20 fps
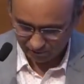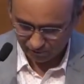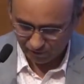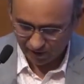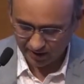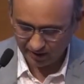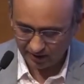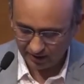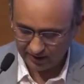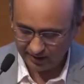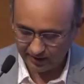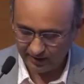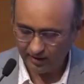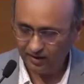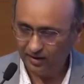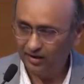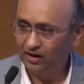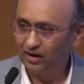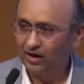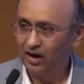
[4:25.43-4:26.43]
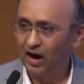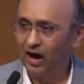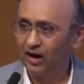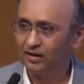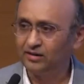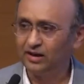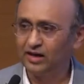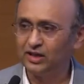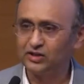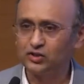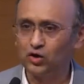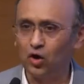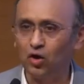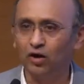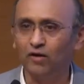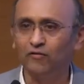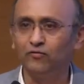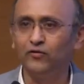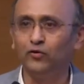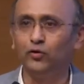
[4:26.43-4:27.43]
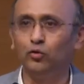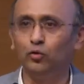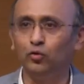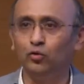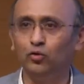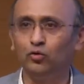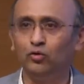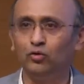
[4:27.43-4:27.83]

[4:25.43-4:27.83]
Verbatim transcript: And finally, I think it's all of you